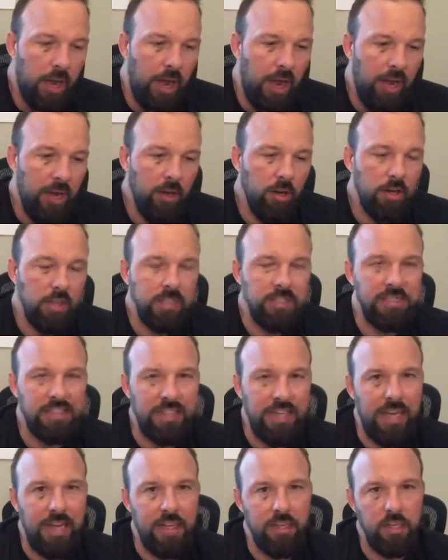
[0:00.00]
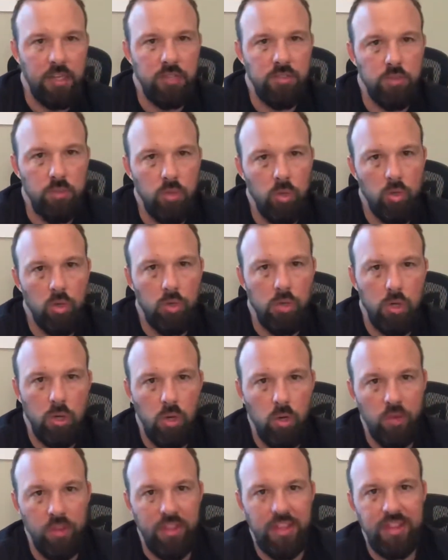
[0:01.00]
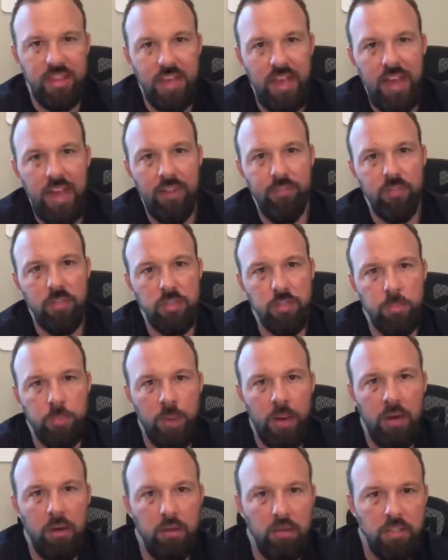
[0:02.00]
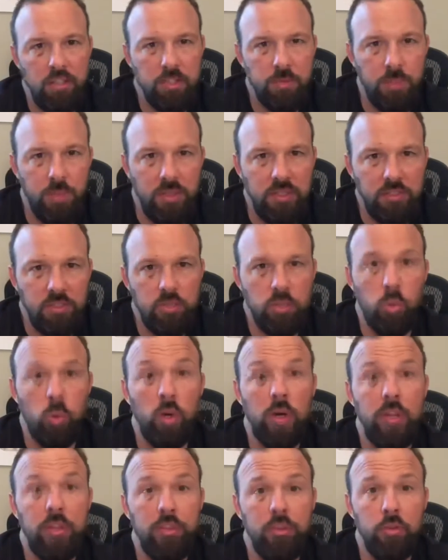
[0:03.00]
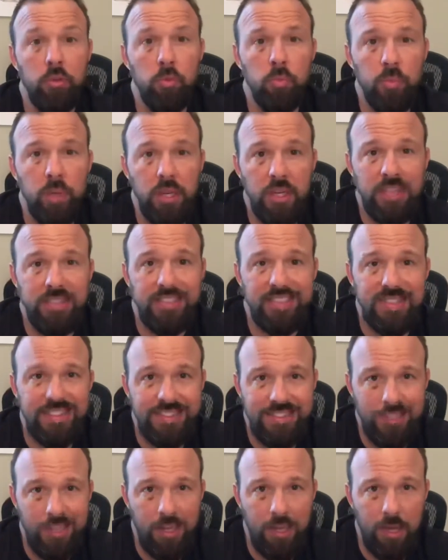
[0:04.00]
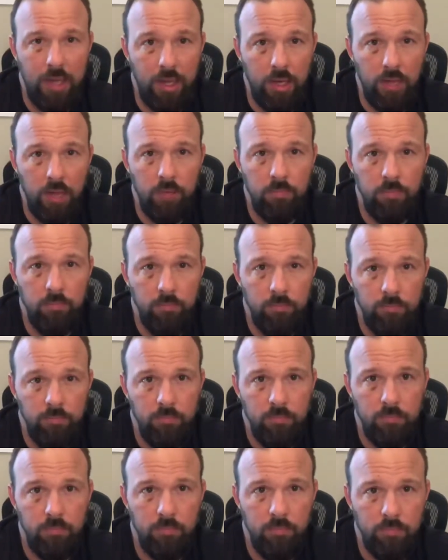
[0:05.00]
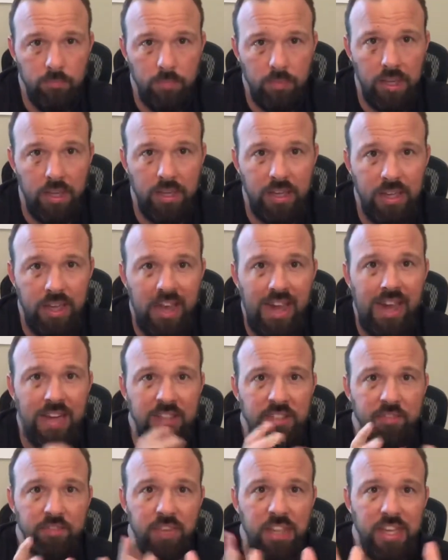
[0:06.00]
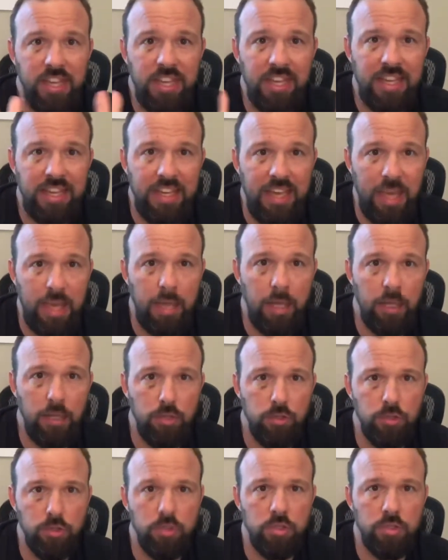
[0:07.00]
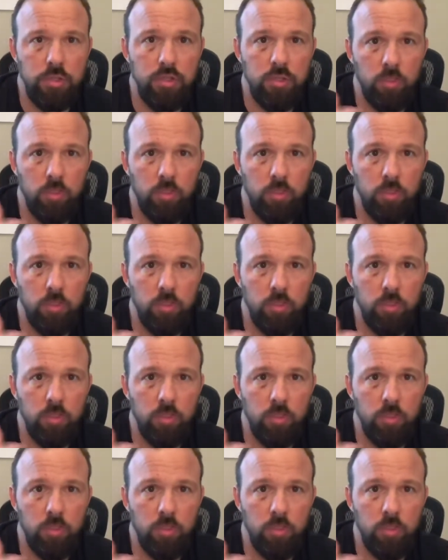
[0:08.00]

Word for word: I heard a stat not too long ago that the average parent spends 22 minutes a day, like actively engaged